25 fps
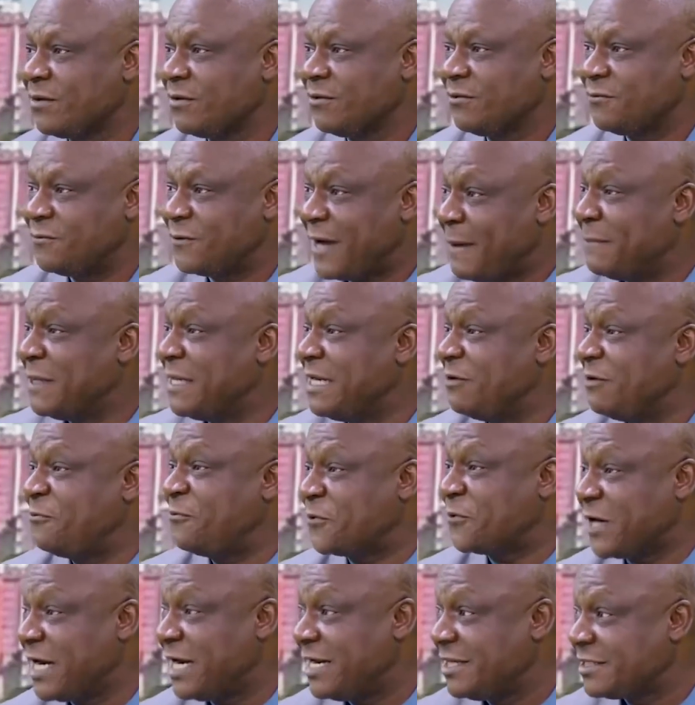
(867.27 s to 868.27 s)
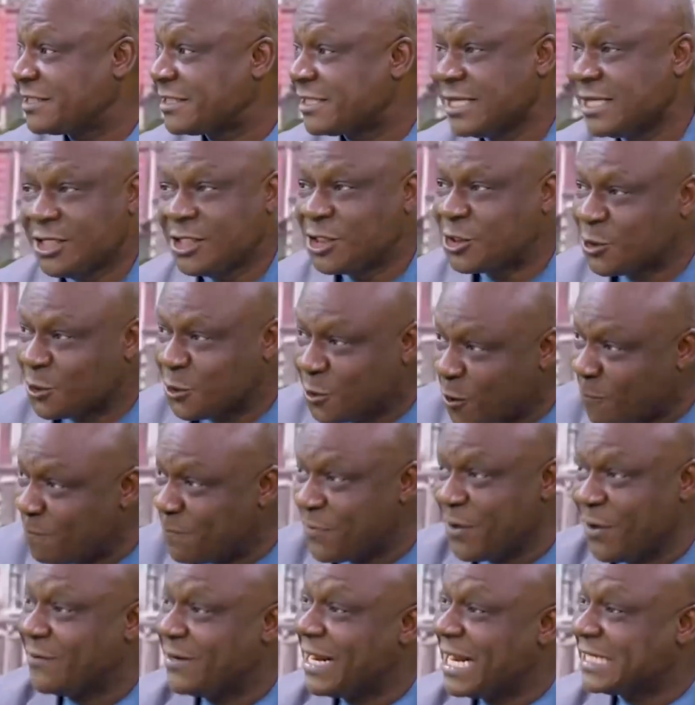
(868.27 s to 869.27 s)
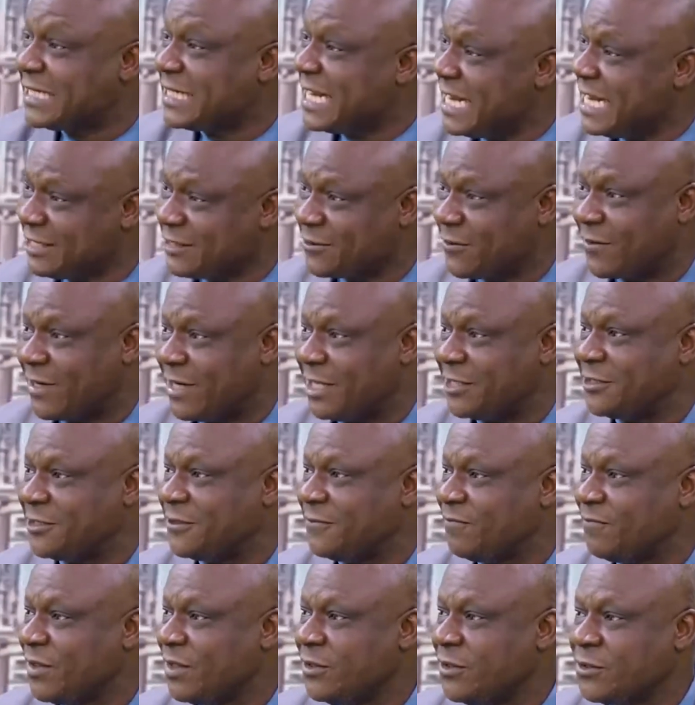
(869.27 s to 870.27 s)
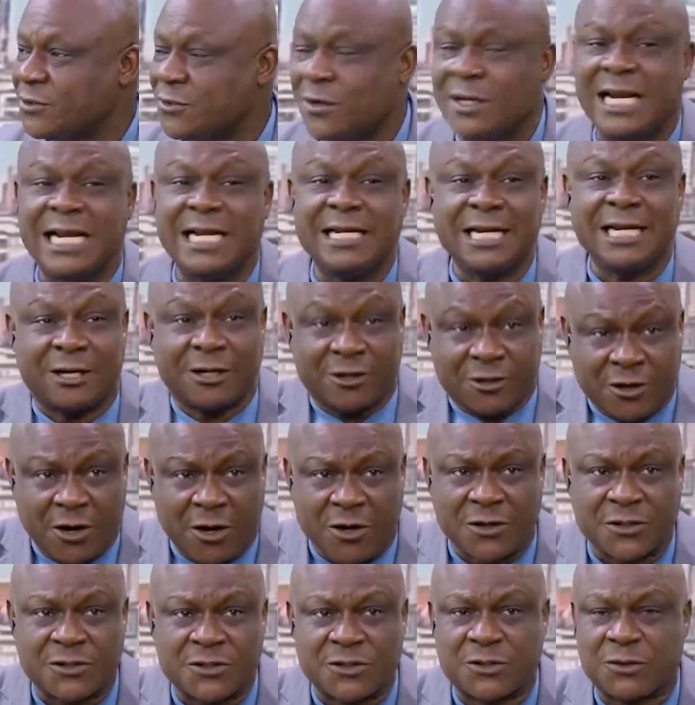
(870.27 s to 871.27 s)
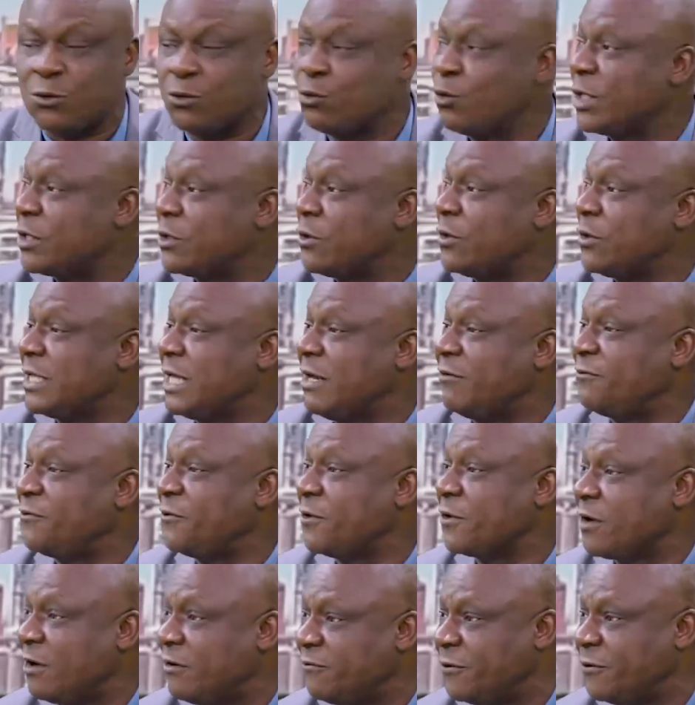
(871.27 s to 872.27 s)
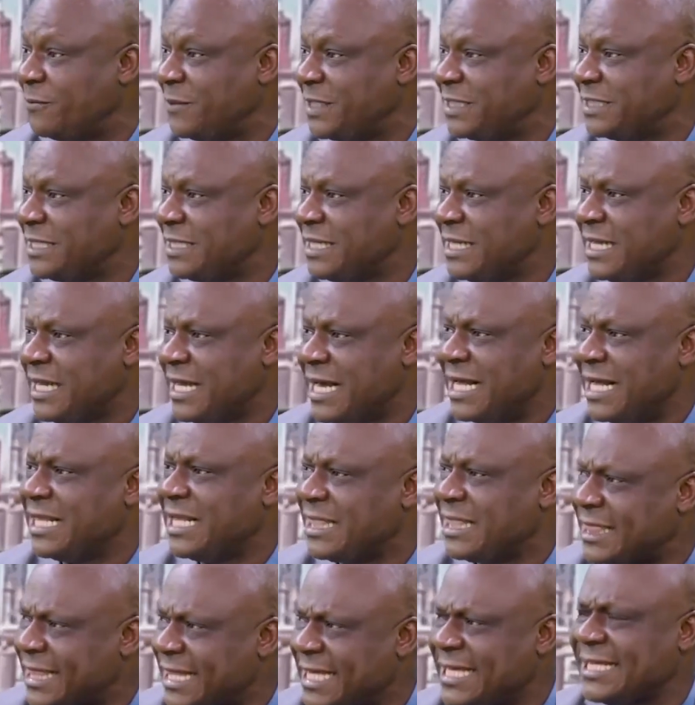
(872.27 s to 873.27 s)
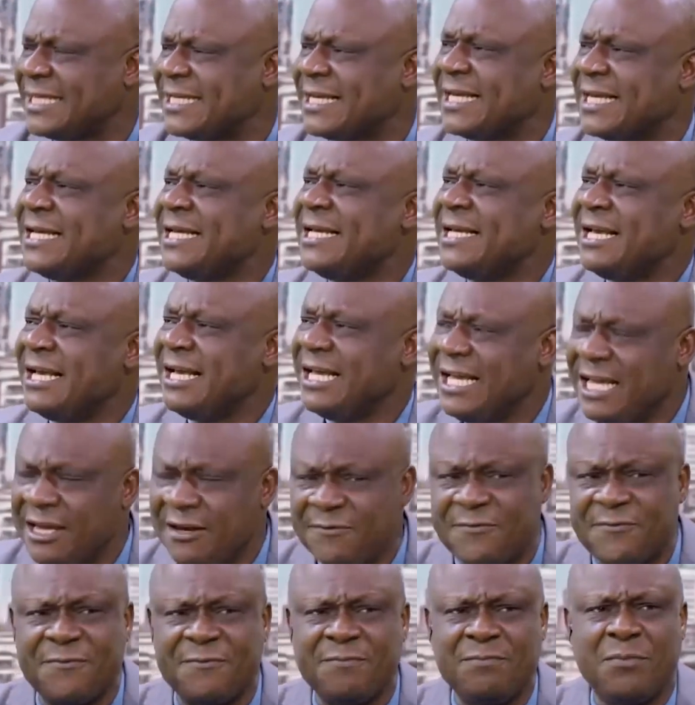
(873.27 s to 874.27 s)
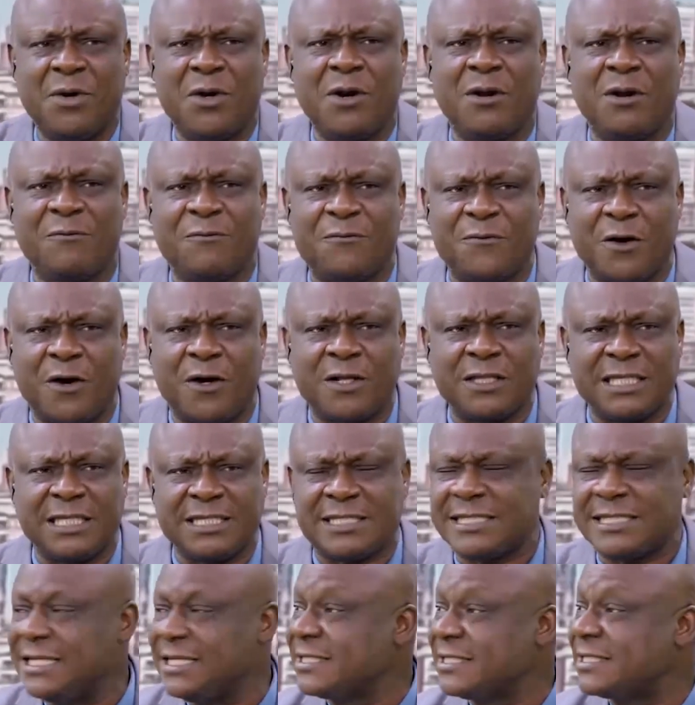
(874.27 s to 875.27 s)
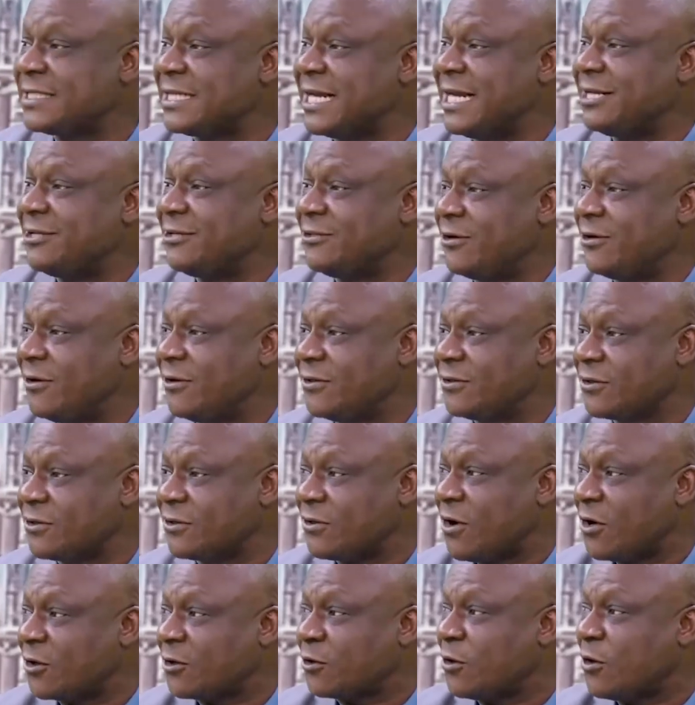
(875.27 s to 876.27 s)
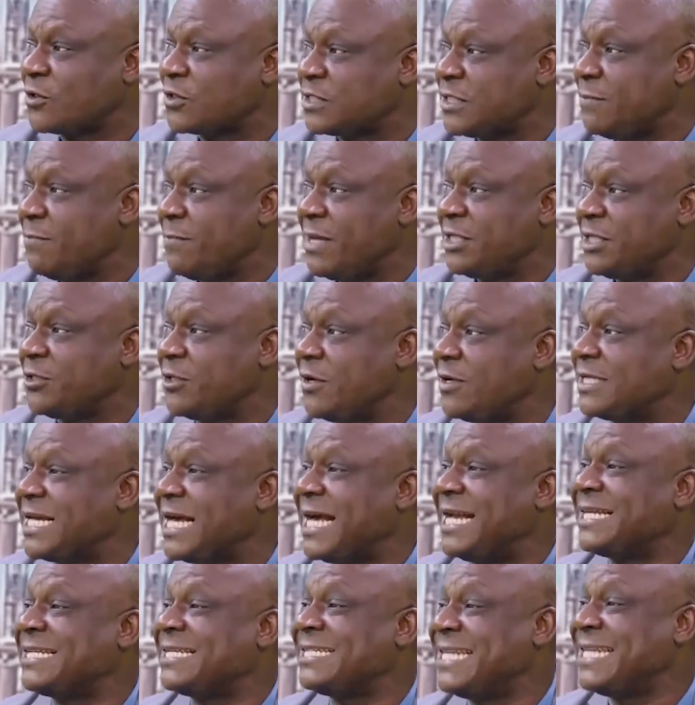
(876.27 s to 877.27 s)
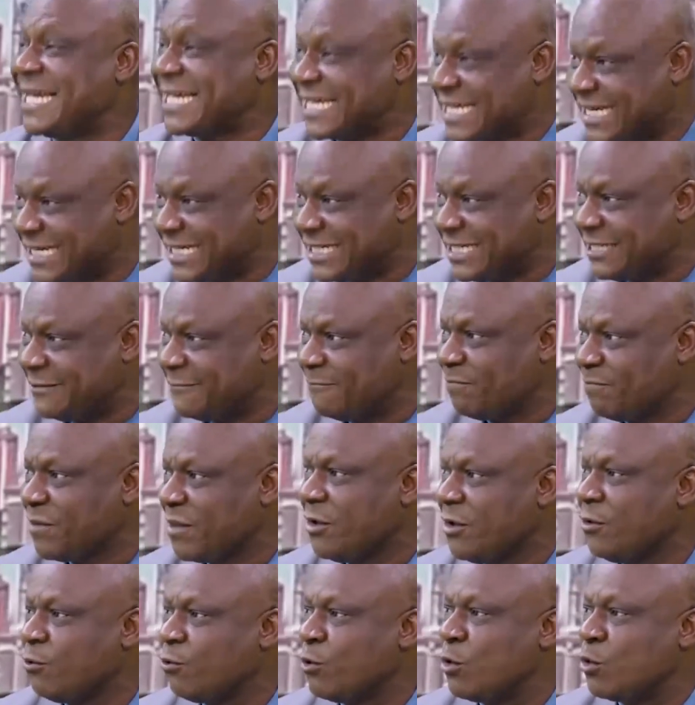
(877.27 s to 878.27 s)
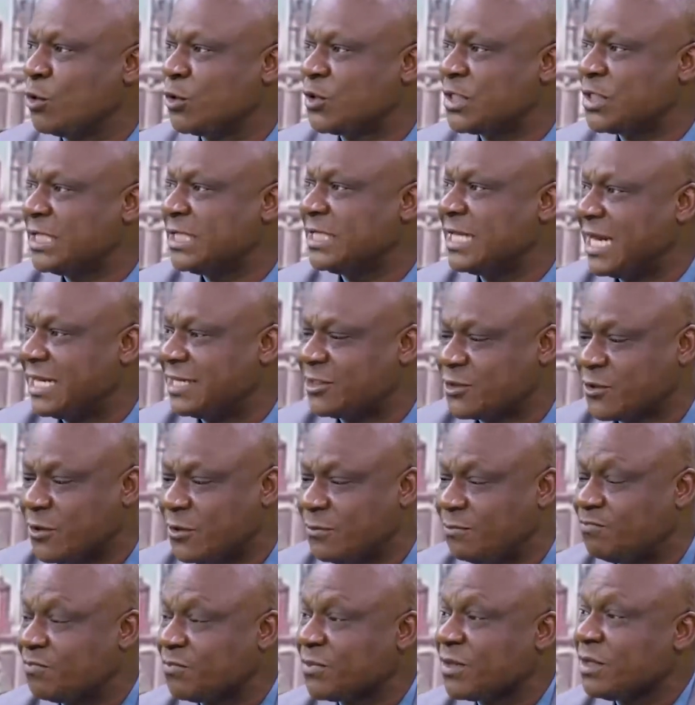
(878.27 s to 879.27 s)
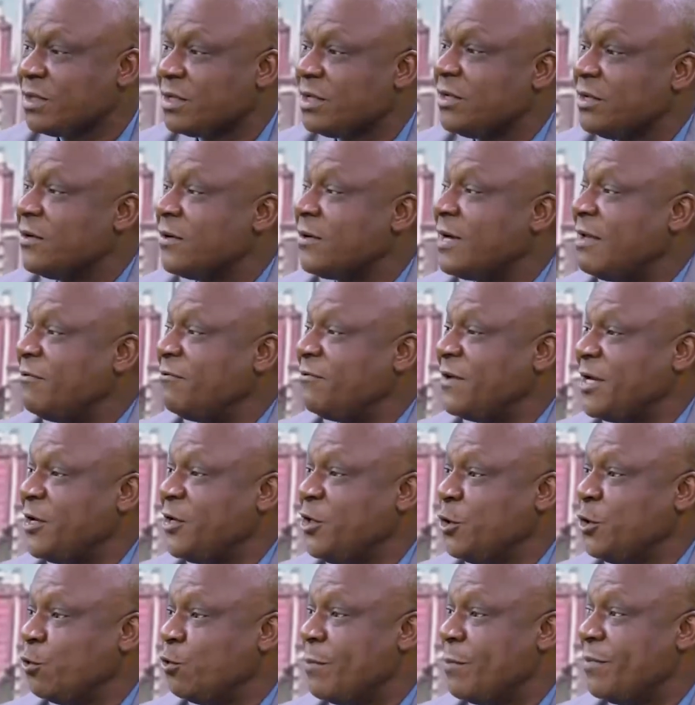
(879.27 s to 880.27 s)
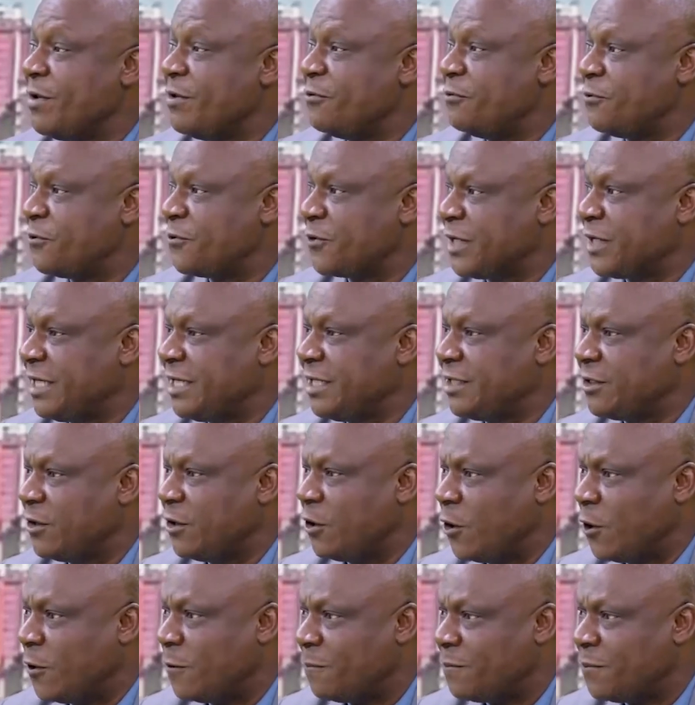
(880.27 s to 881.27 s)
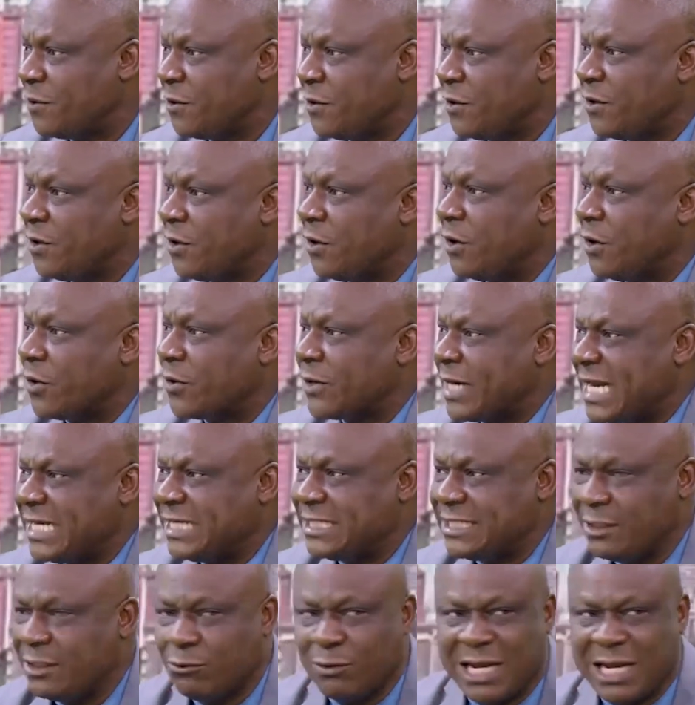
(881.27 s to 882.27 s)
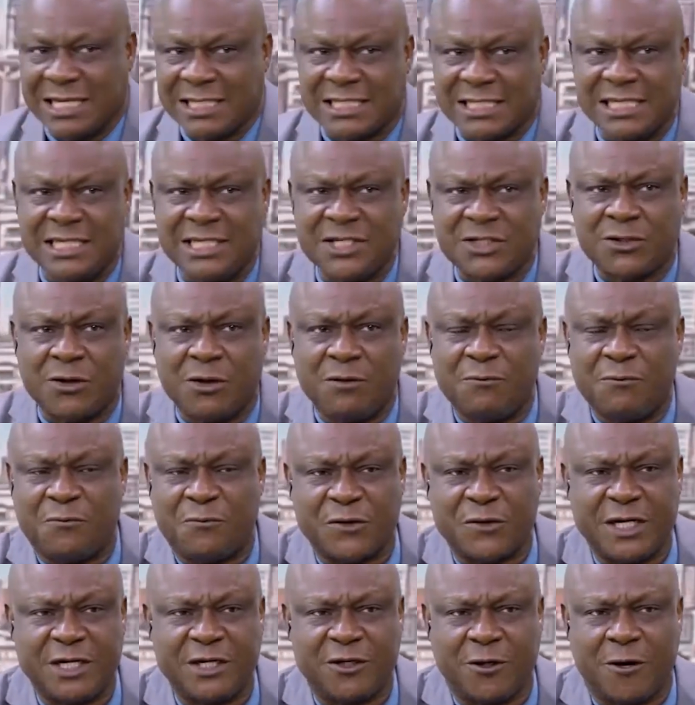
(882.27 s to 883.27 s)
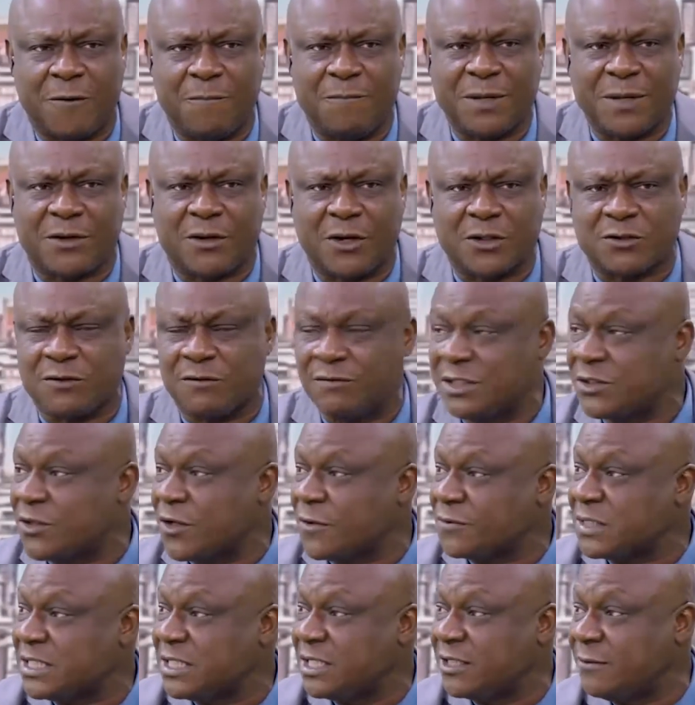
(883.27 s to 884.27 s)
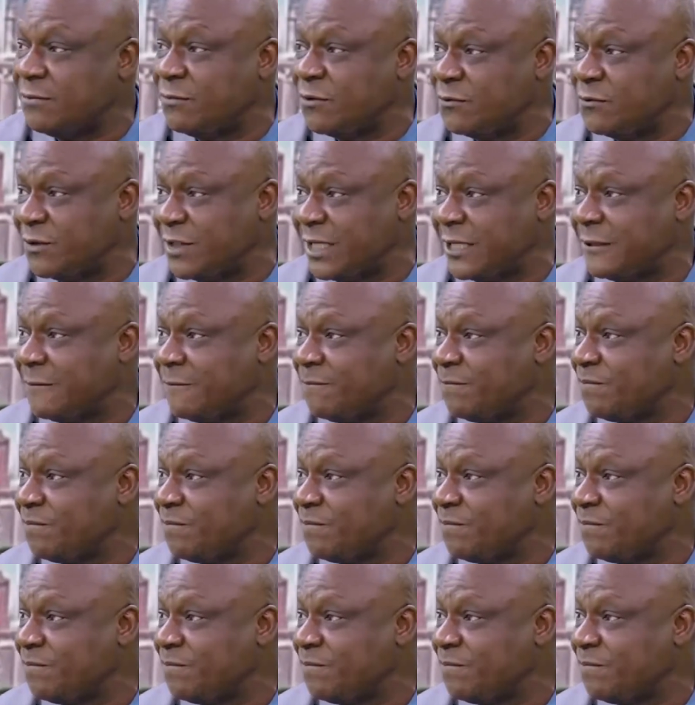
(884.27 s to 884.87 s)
Family, friends should not be on that entourage, so that the cost will go down for government. And I think if more of all these things are done, cost-cutting measures are taken, we will see that some revenue will be freed up. Already, we are seeing some freed up because of the subsidy removal.